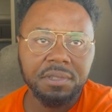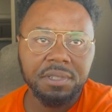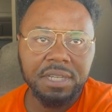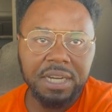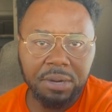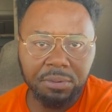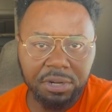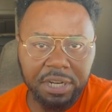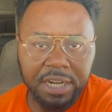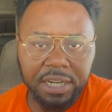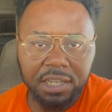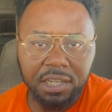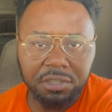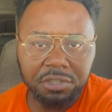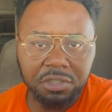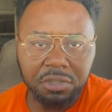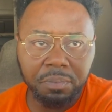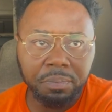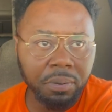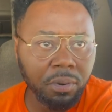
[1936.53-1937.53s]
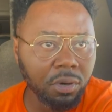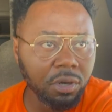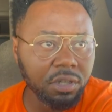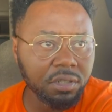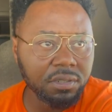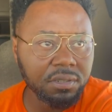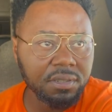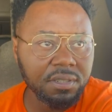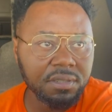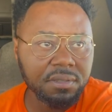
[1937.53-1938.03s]
I would have had to go to the
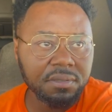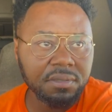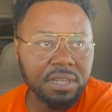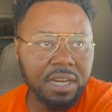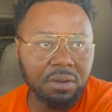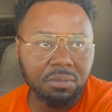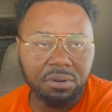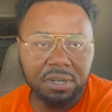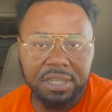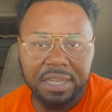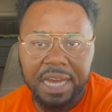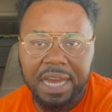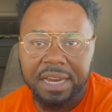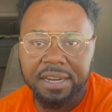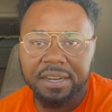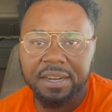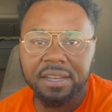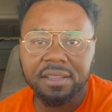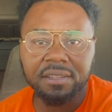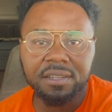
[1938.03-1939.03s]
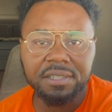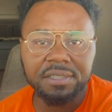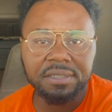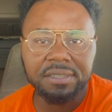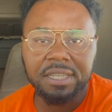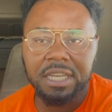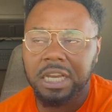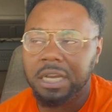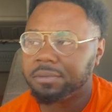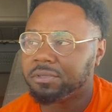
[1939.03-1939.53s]
port. I would have got there at
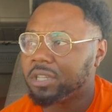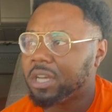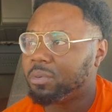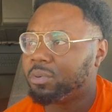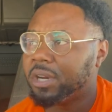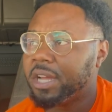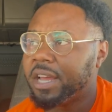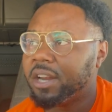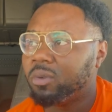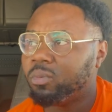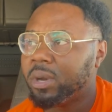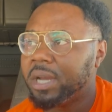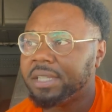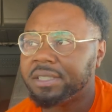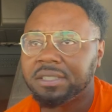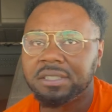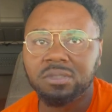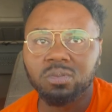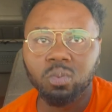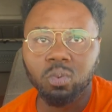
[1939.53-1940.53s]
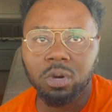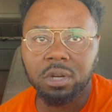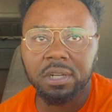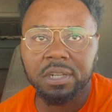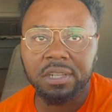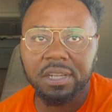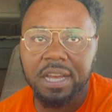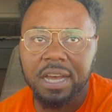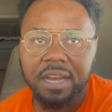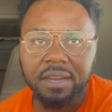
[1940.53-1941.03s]
lunchtime, so I would have had to wait till 1
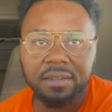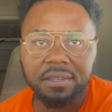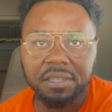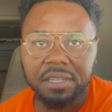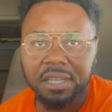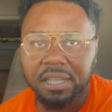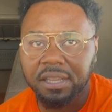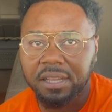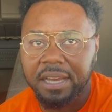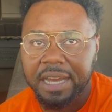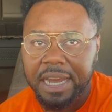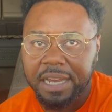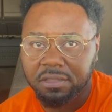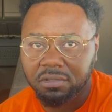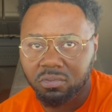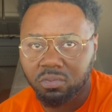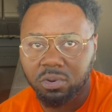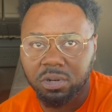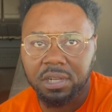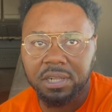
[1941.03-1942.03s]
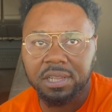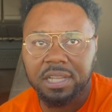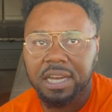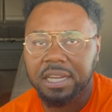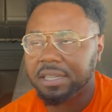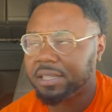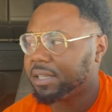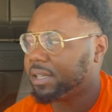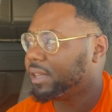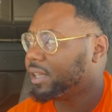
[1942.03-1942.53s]
o'clock to get after 1
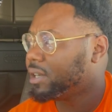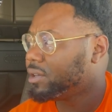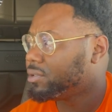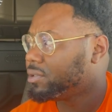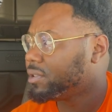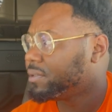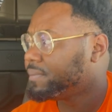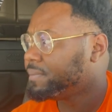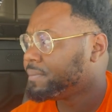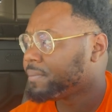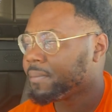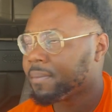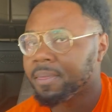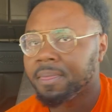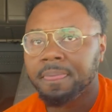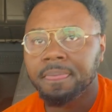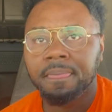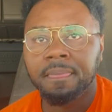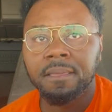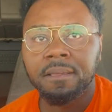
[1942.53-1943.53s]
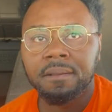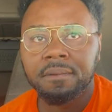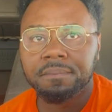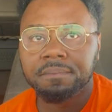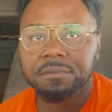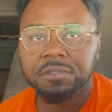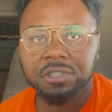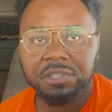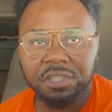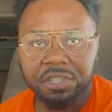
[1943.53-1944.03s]
o'clock to get loaded,
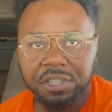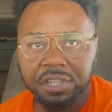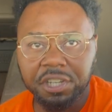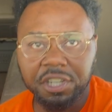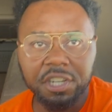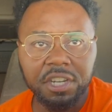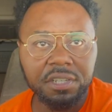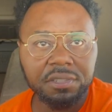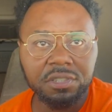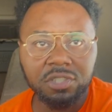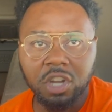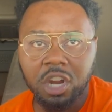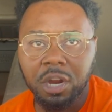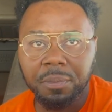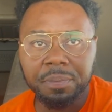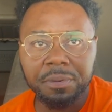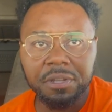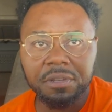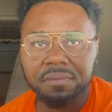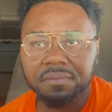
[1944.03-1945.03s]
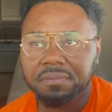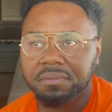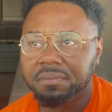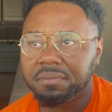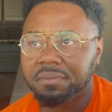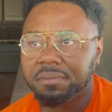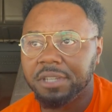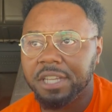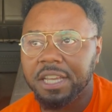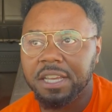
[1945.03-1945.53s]
secured, tarp it,
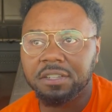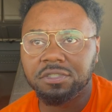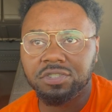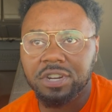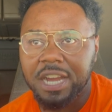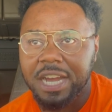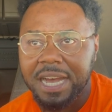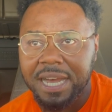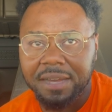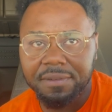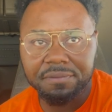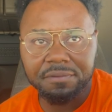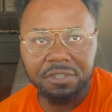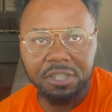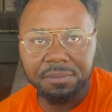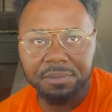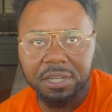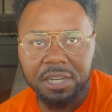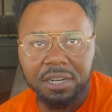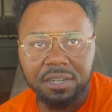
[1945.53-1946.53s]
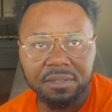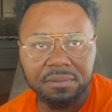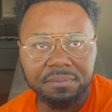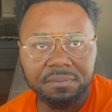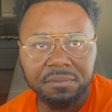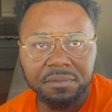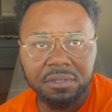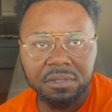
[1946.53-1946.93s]
then drive up there to